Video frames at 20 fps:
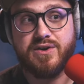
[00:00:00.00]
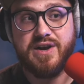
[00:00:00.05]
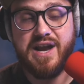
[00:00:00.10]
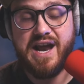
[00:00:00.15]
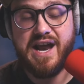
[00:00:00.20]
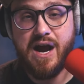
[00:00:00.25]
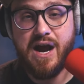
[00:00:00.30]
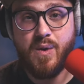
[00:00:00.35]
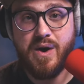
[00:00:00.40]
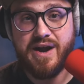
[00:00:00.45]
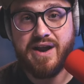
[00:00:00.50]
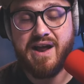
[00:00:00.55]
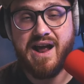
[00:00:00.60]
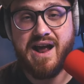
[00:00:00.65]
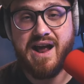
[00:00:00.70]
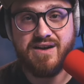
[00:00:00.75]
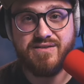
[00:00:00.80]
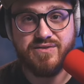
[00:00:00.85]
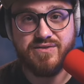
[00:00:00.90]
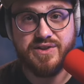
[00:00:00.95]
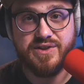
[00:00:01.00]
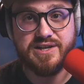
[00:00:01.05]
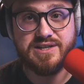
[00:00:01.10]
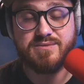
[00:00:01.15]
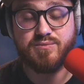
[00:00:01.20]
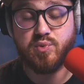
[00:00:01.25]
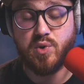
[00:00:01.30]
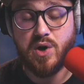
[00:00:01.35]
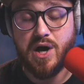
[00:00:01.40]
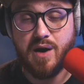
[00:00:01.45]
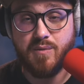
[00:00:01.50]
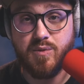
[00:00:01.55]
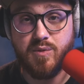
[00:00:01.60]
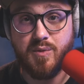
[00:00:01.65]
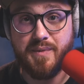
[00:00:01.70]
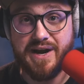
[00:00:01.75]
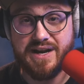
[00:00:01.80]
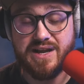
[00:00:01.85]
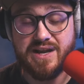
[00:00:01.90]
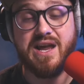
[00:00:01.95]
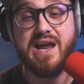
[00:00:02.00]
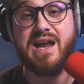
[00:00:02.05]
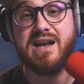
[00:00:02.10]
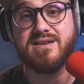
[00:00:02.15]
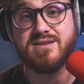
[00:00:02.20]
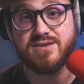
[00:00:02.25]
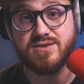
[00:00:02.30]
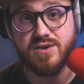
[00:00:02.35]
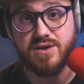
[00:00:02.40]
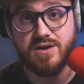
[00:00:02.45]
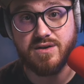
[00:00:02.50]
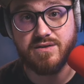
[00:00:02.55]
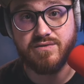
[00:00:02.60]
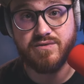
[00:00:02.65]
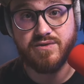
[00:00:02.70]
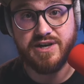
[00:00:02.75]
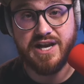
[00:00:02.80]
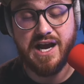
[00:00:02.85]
now I have this problem I can solve.